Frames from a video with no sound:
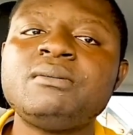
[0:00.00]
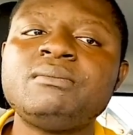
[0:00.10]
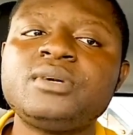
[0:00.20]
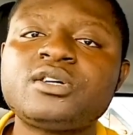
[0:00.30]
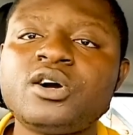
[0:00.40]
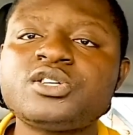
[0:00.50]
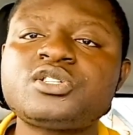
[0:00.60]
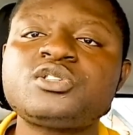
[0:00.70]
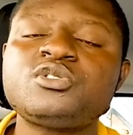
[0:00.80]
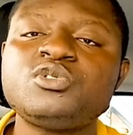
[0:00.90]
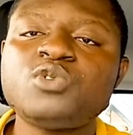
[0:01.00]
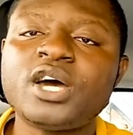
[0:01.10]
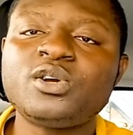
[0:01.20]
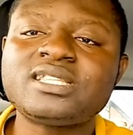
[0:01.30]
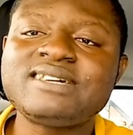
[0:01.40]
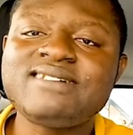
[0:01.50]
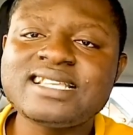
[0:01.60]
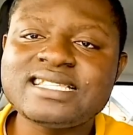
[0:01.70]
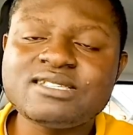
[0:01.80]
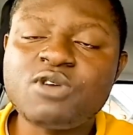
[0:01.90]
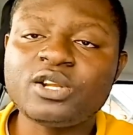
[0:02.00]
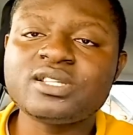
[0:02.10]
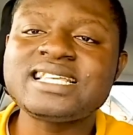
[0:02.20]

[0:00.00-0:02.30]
because you are not a